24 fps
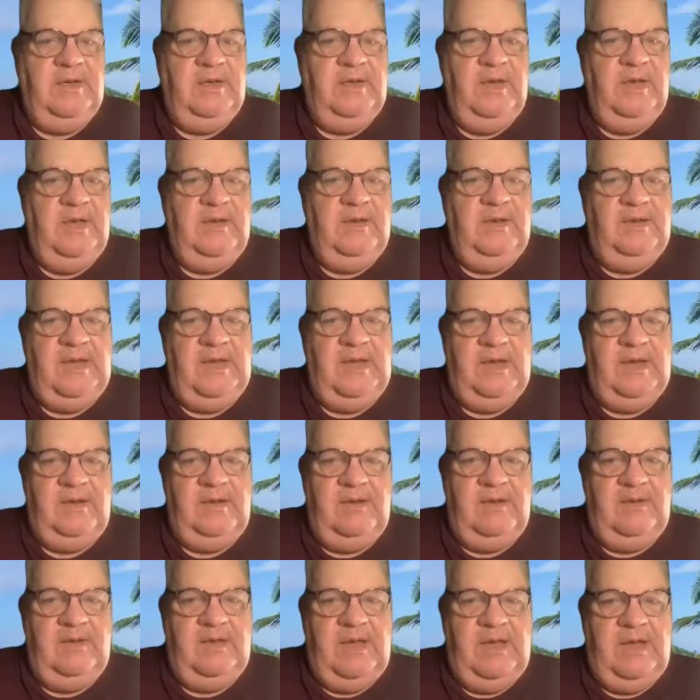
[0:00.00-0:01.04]

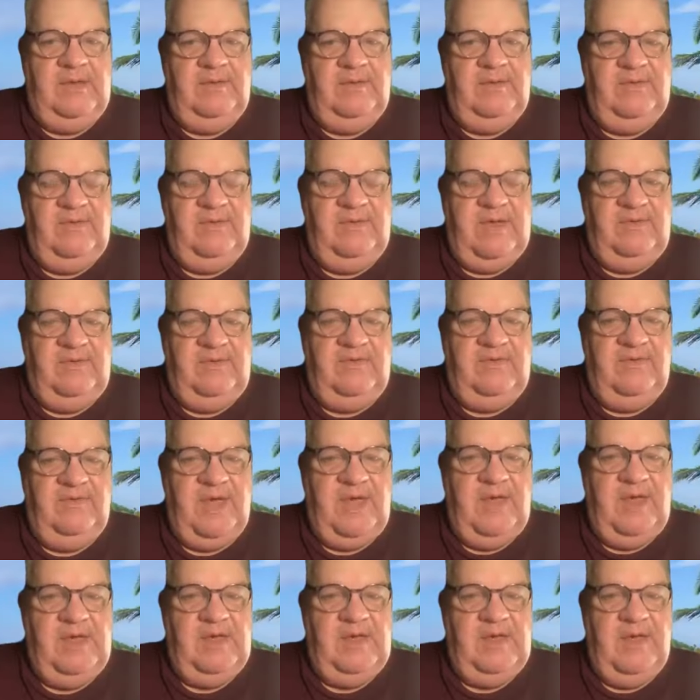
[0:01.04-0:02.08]
they
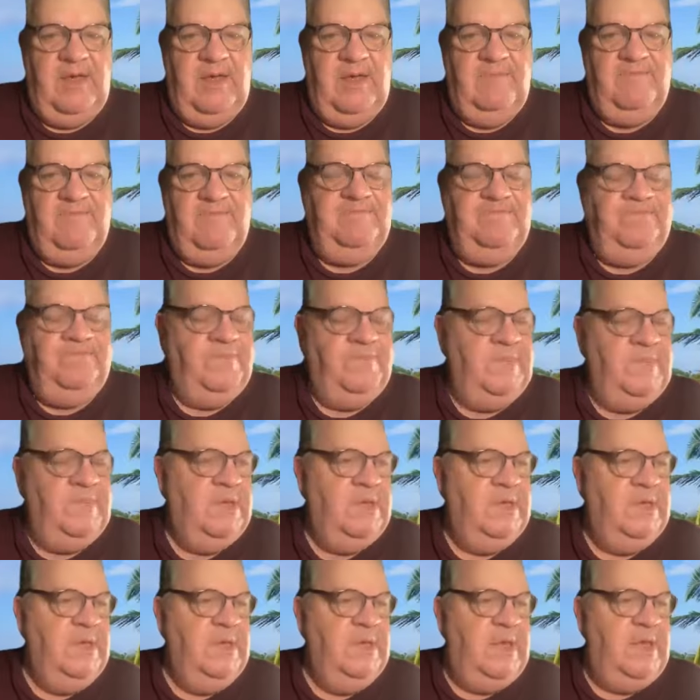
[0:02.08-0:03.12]
say
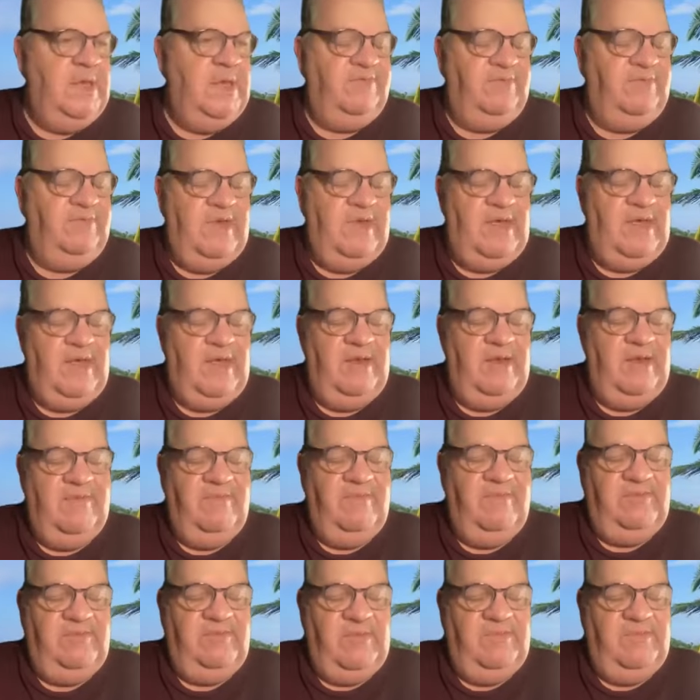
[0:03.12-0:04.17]
it's
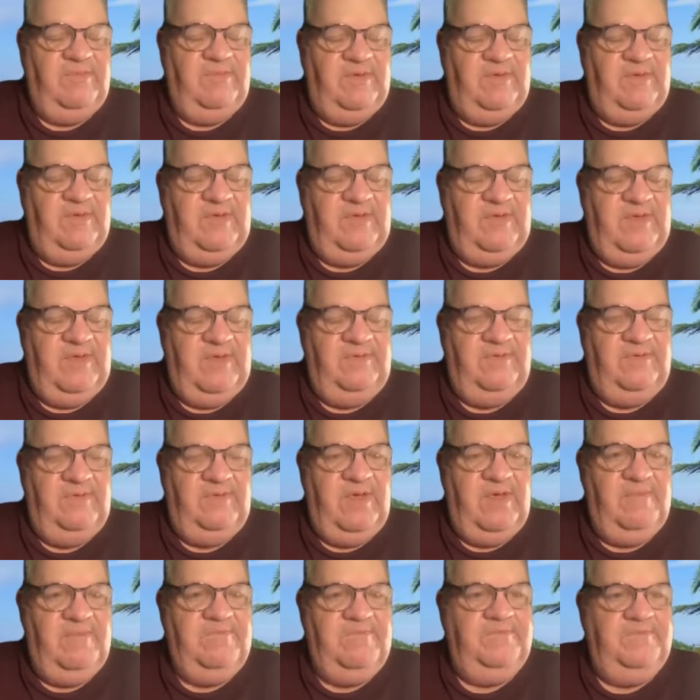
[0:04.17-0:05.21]
another scripture says
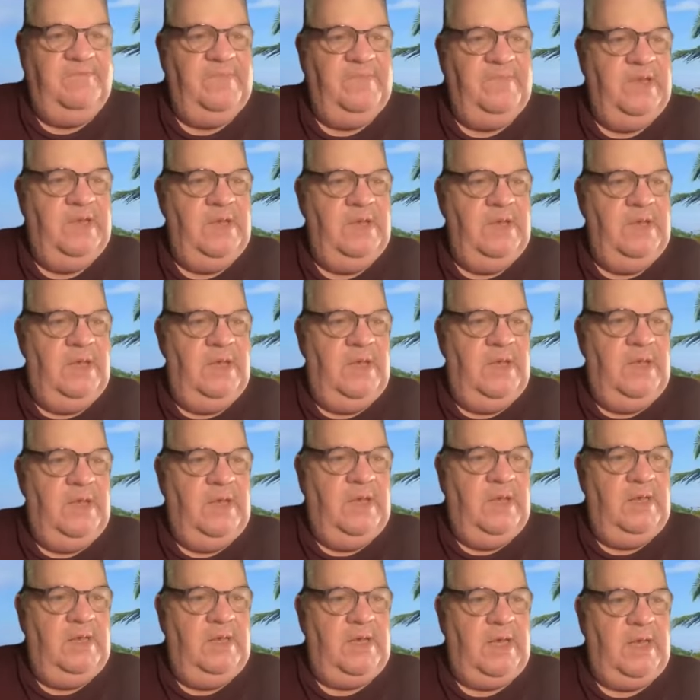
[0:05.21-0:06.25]

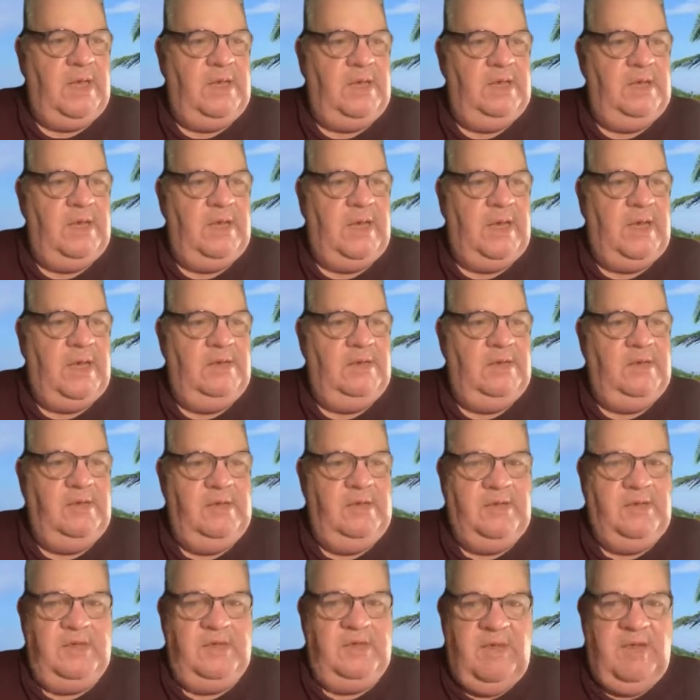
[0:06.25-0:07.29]
and
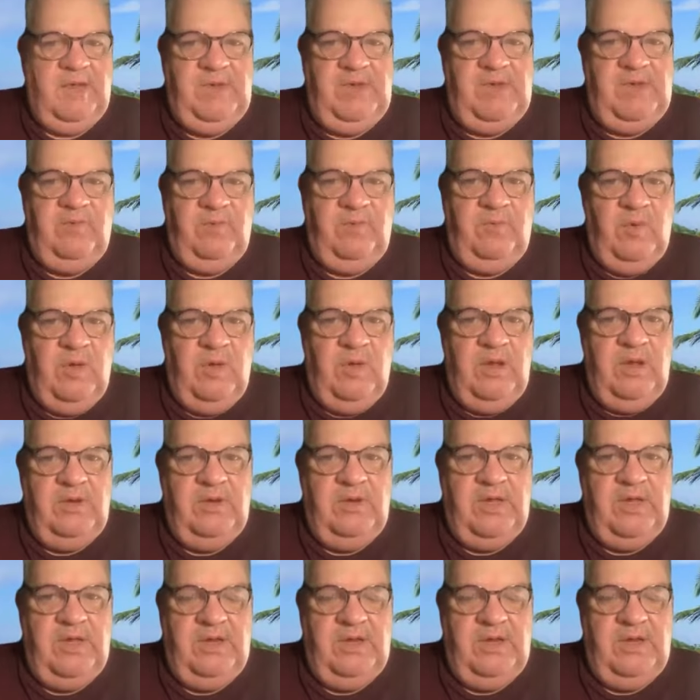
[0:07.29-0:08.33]
you keep his
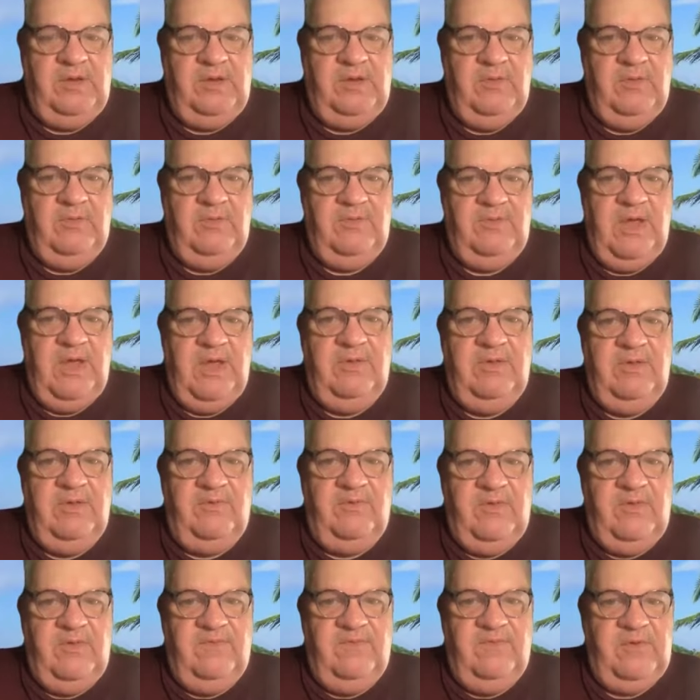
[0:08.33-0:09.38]
word and you'll know the
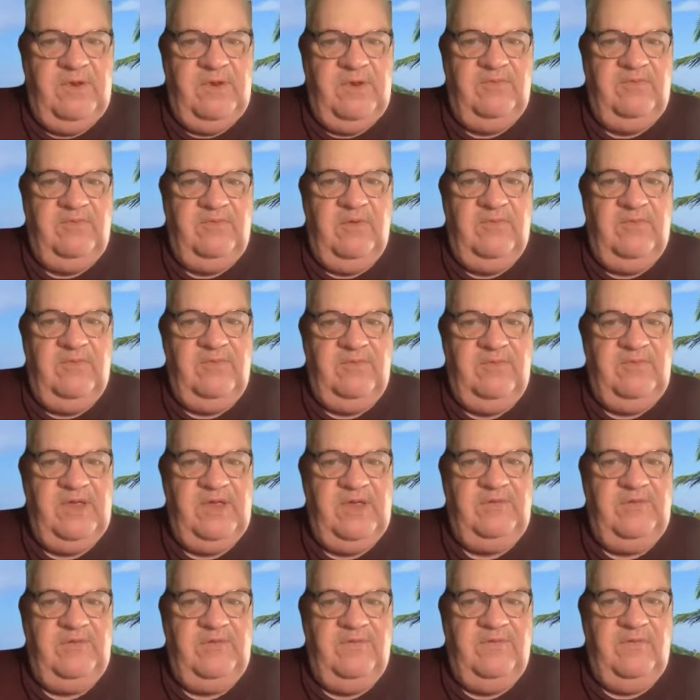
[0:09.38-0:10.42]
truth and the truth will
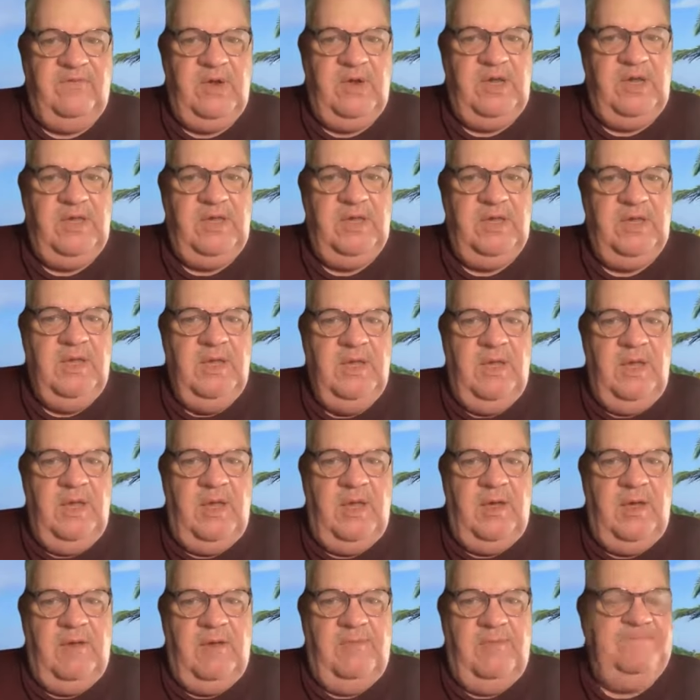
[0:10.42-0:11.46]
set you free,
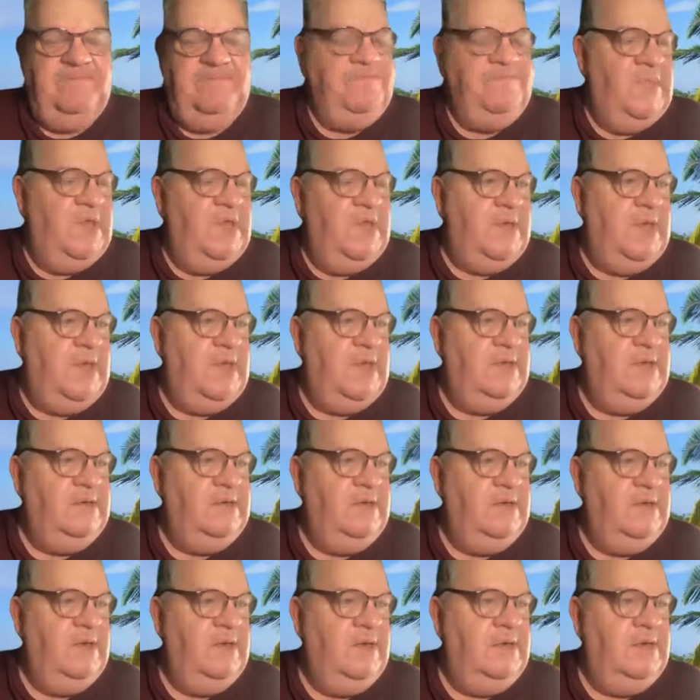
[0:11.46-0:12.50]

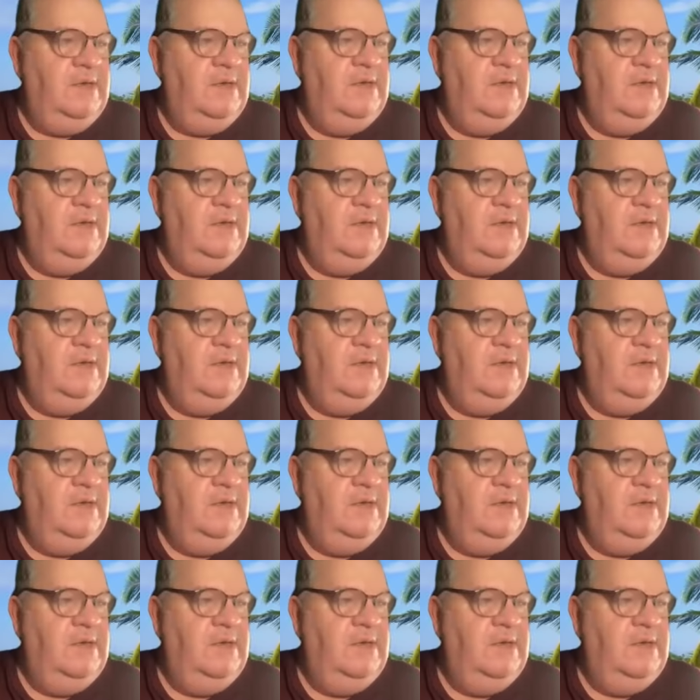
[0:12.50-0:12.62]
and